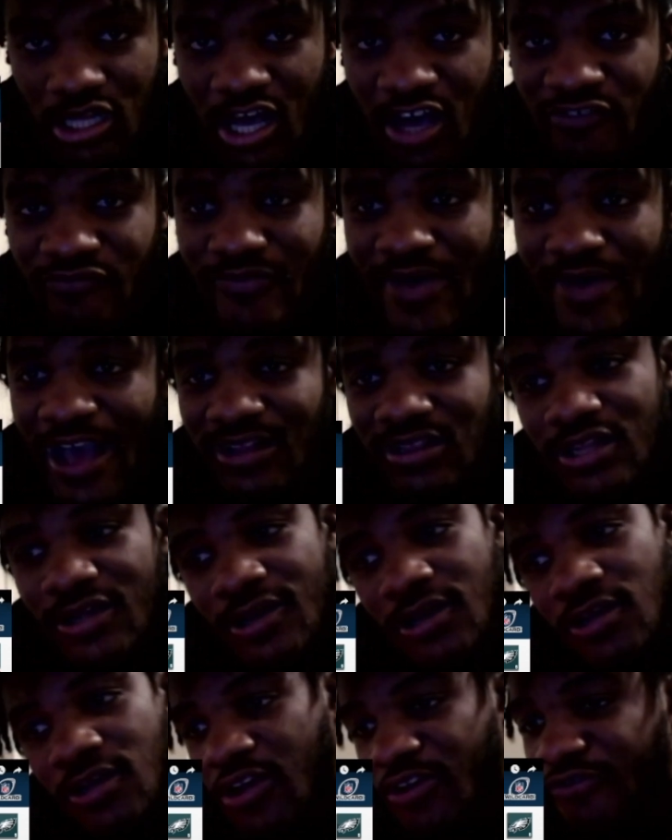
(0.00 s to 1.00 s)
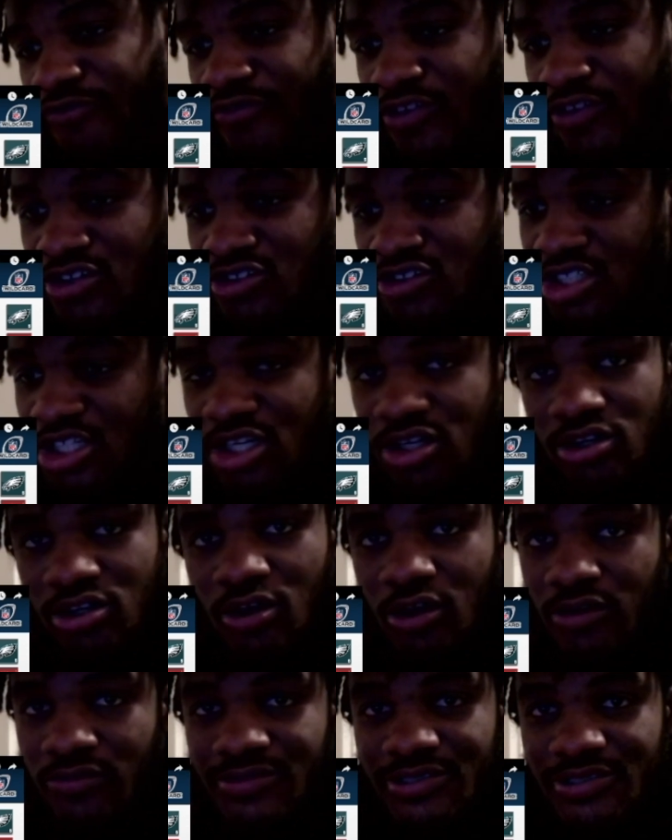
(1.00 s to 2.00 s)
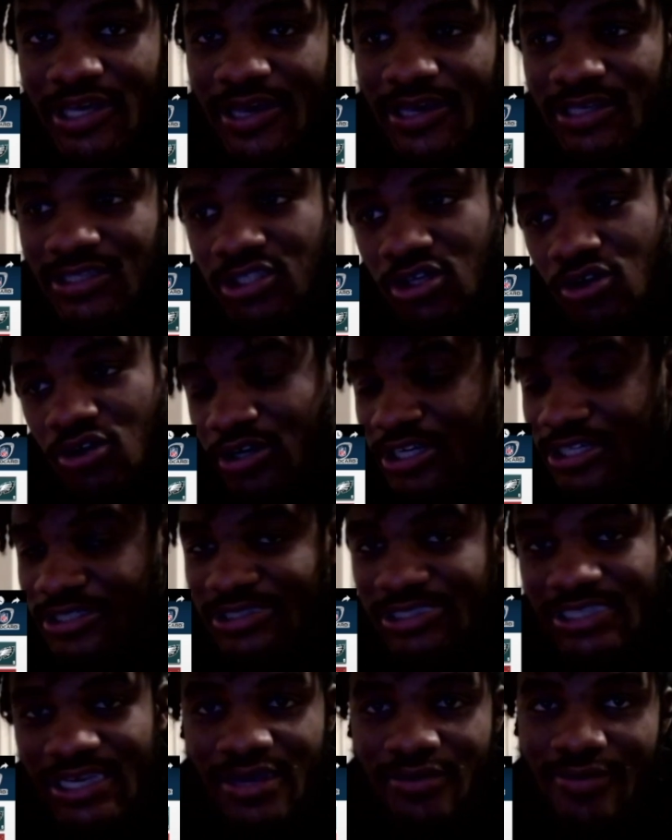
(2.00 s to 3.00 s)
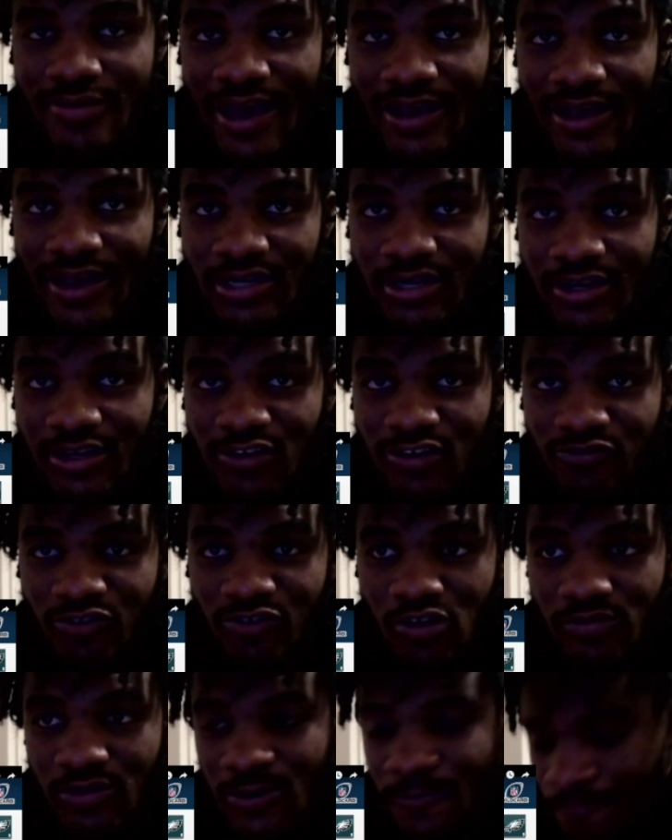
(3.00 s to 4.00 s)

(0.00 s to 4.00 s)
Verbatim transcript: Love back there, you know, first year, you know what I'm saying? He's doing his thing back there. You feel me?